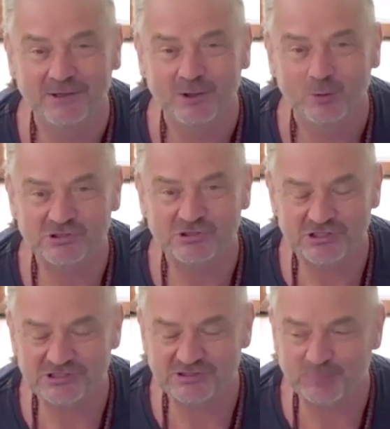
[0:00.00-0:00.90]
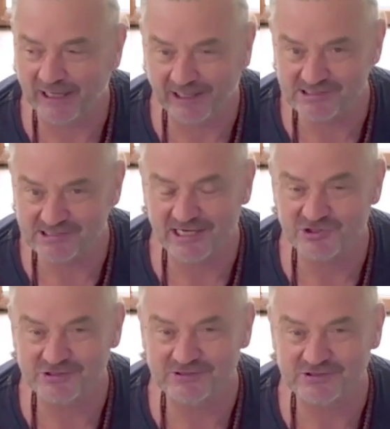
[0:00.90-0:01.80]
was just paying
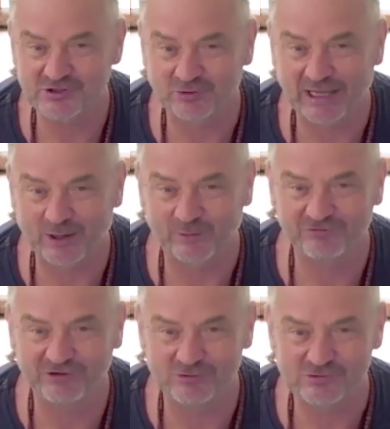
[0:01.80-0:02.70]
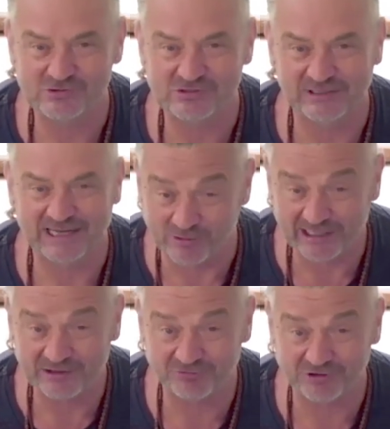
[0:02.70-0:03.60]
attention to how it feels and how
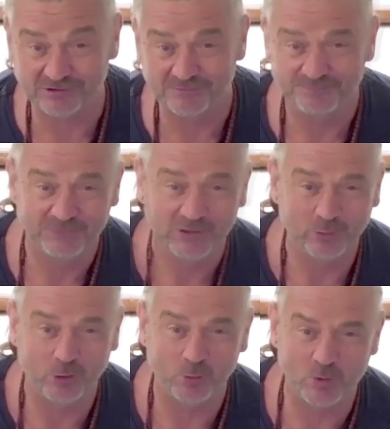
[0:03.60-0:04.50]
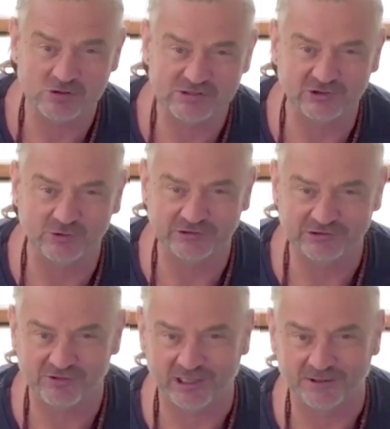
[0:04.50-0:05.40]
they feel whilst they're doing
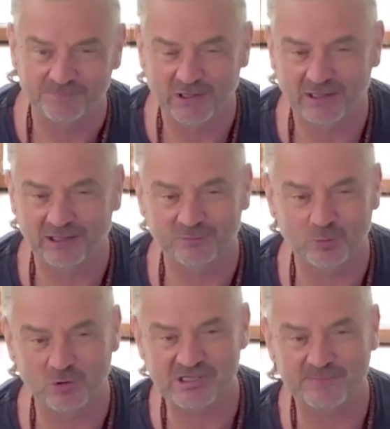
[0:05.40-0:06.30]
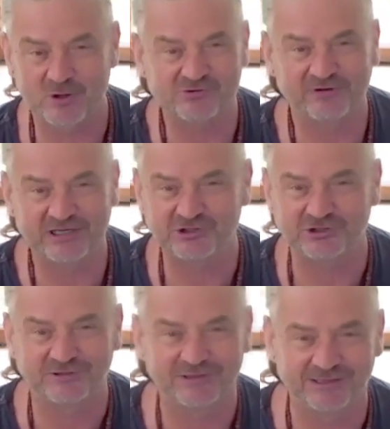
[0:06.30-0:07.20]
the thing and what's their motivation
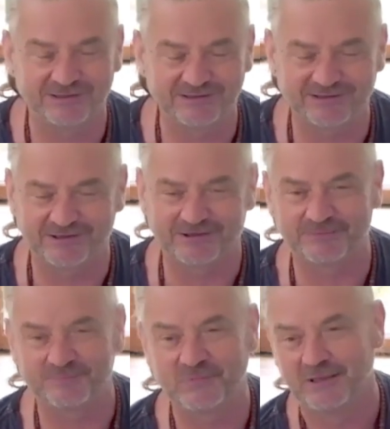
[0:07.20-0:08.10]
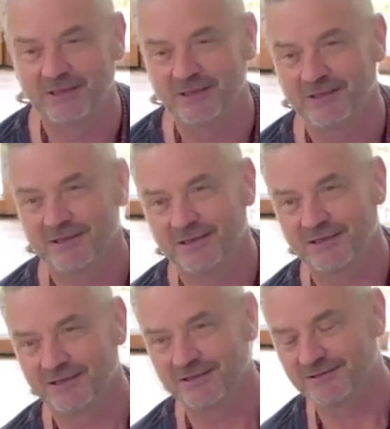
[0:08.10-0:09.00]
and um,
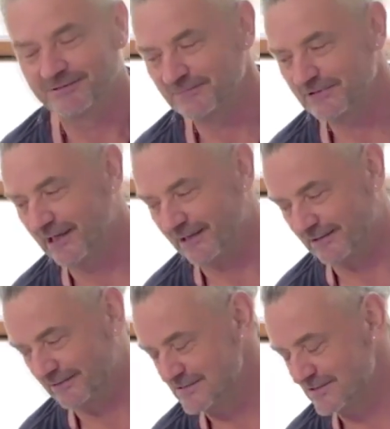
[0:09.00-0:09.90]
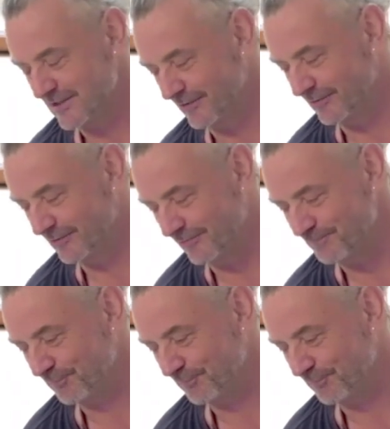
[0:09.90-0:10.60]
uh, yeah so